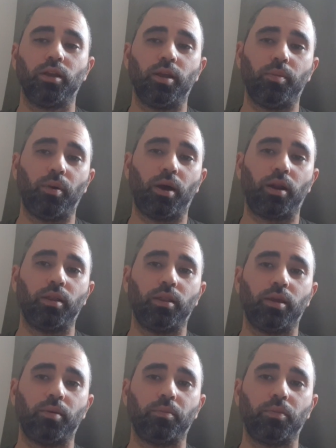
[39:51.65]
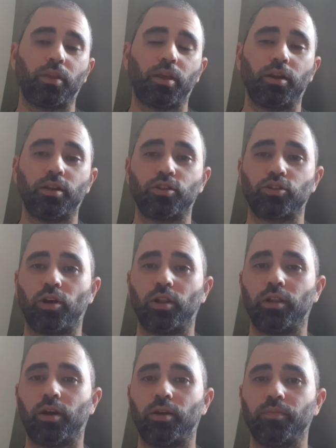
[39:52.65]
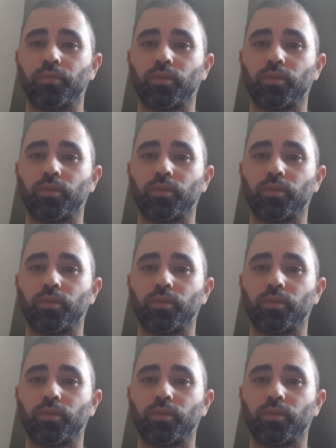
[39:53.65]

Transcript: embody them, and inshallah,